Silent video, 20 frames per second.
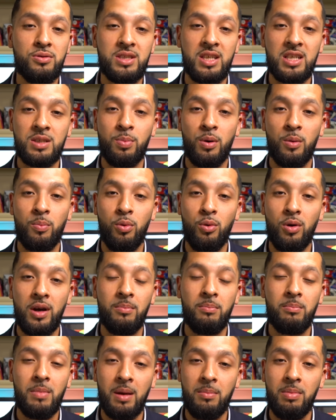cents per
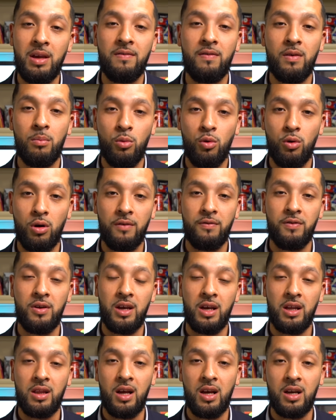point, maybe even more if you
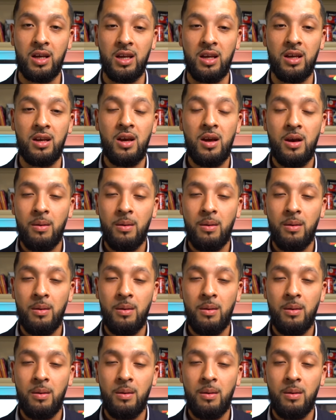get lucky.